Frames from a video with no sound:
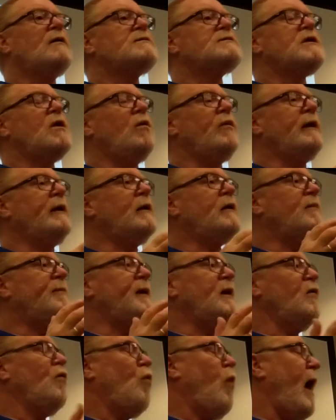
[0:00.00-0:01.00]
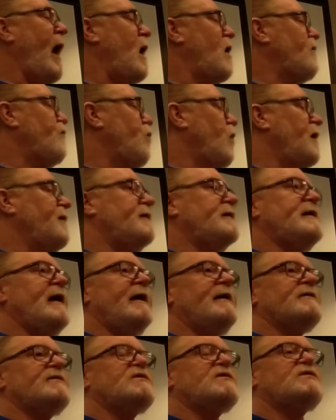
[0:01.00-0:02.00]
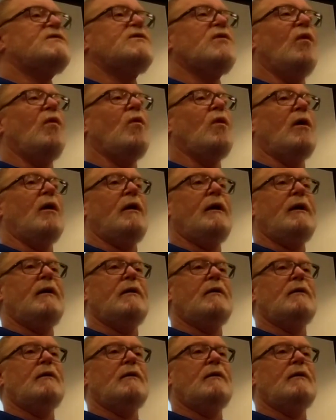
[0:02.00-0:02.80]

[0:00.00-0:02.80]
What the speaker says: So we need to be aware of where the data is stored,